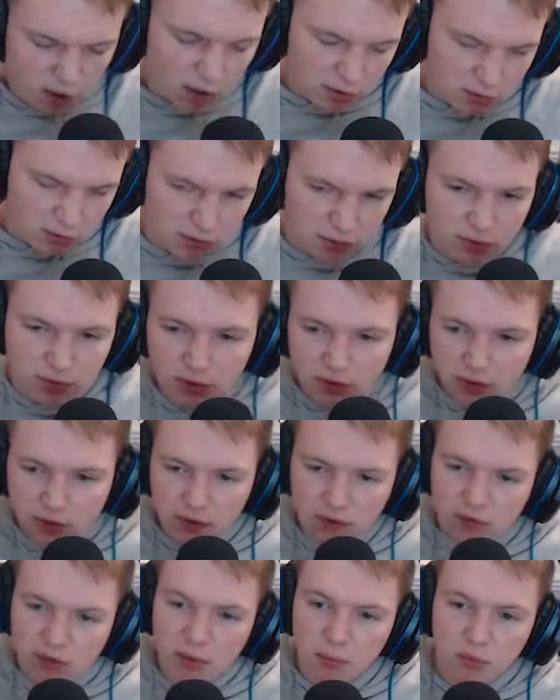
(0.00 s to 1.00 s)
I just think
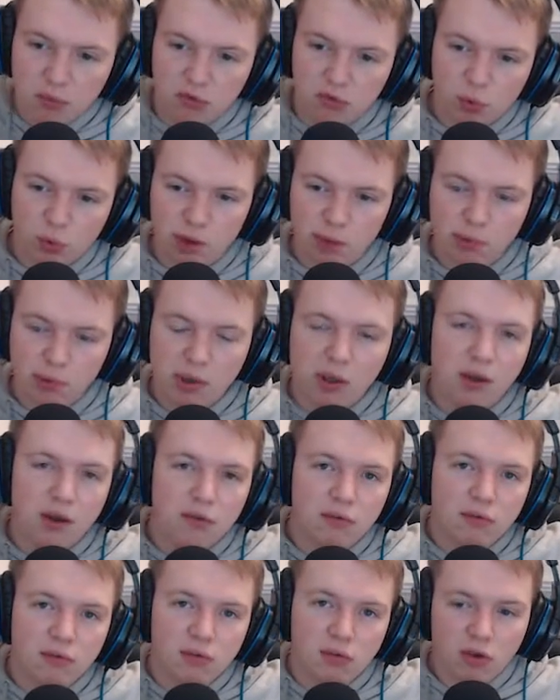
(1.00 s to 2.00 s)
this game was 20p and
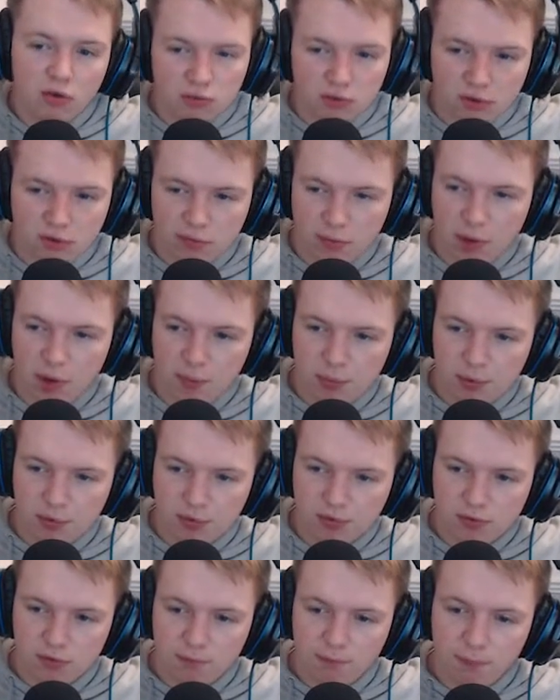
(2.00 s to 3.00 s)
it served its
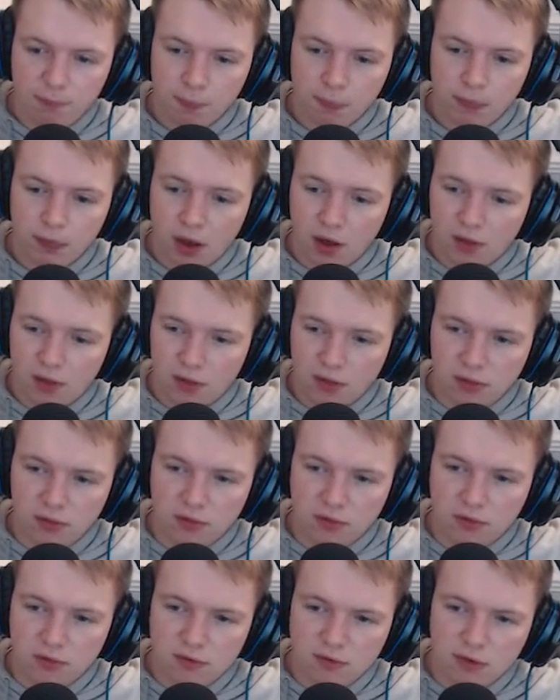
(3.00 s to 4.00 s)
purpose. I think
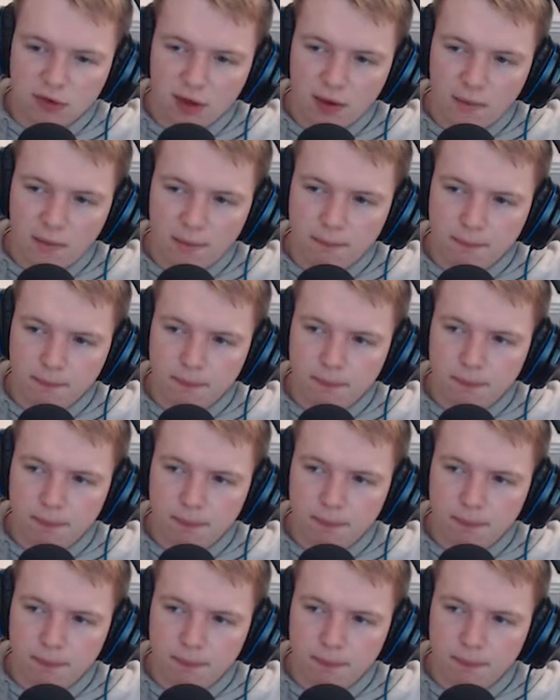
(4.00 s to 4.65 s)
this is, um,